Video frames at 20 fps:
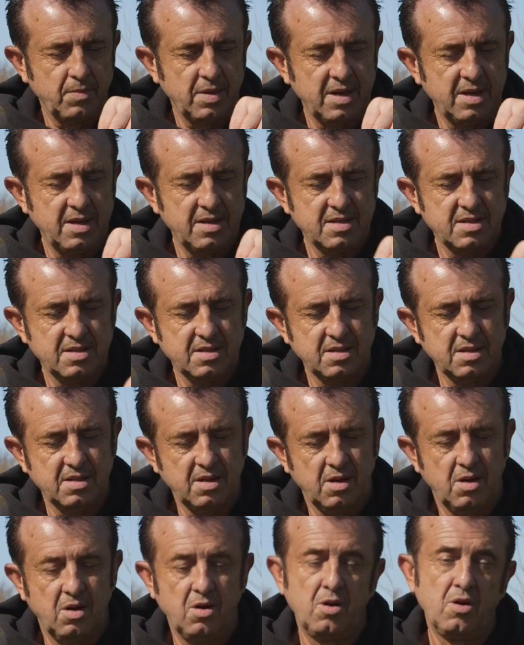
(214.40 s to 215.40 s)
baits,
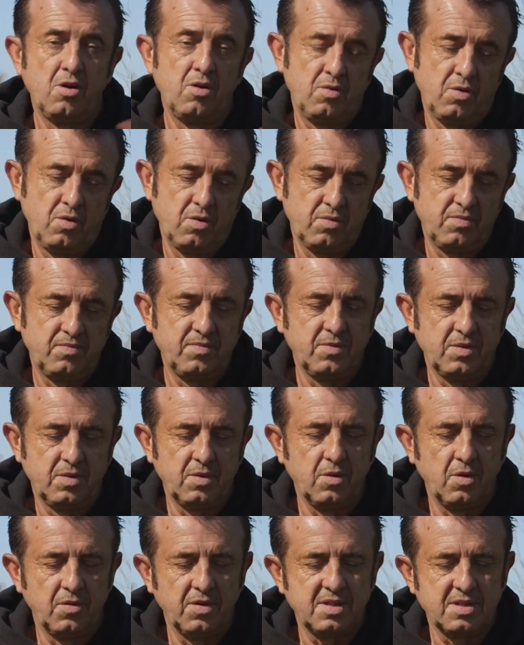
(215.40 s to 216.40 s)
or
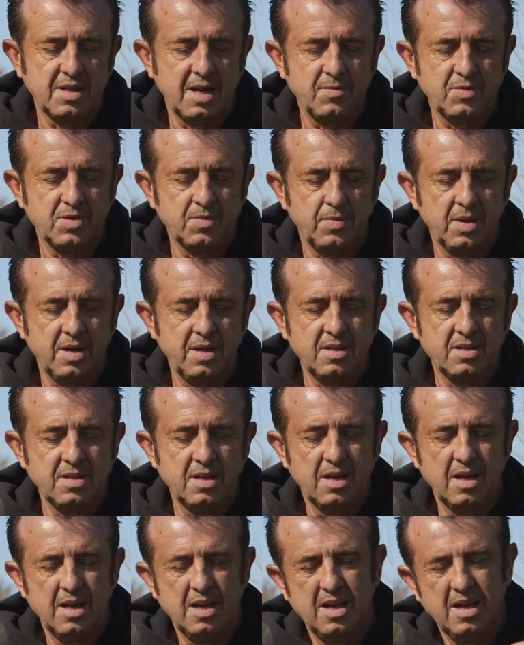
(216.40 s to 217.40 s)
other types of baits.
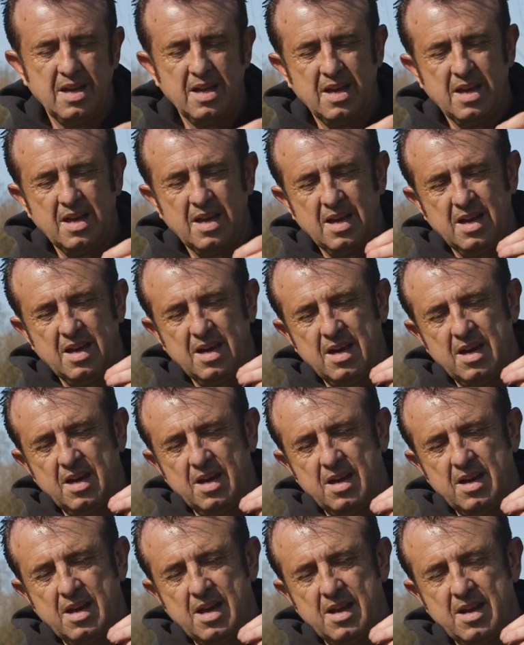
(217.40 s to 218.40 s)

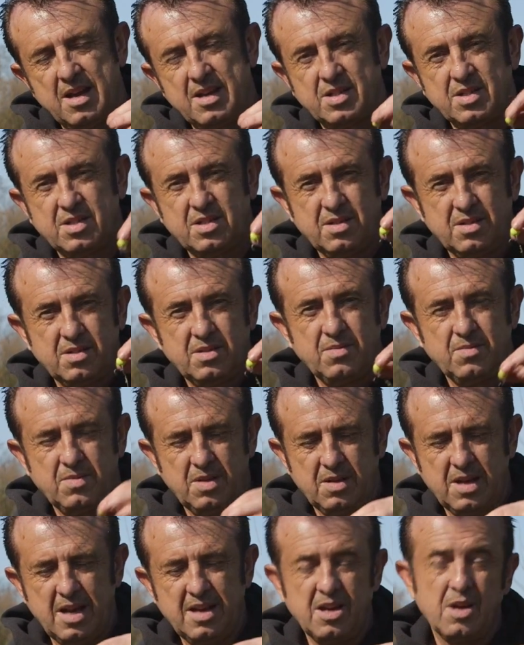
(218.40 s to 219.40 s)
And then it's
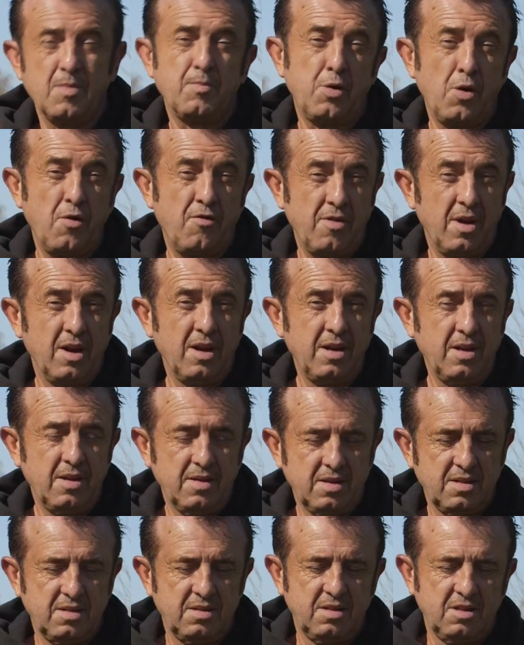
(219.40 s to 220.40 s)
idiot proof really.
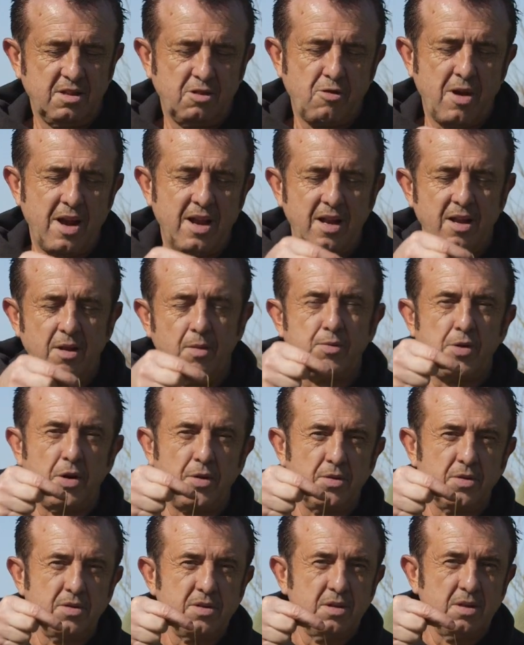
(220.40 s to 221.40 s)
Great little
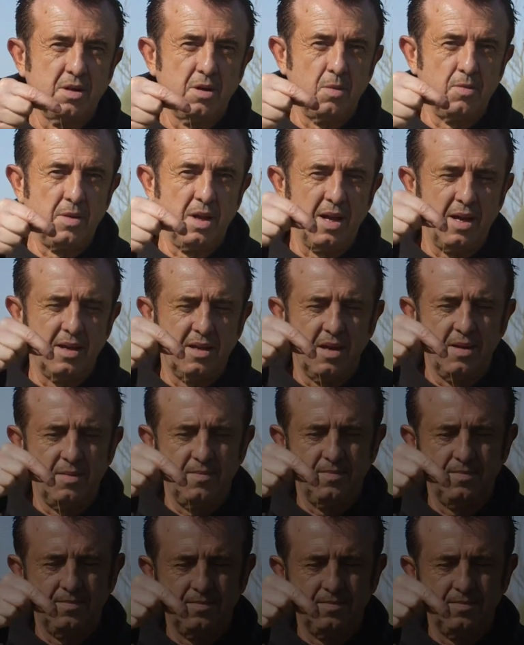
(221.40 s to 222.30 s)
products. Hope you like it.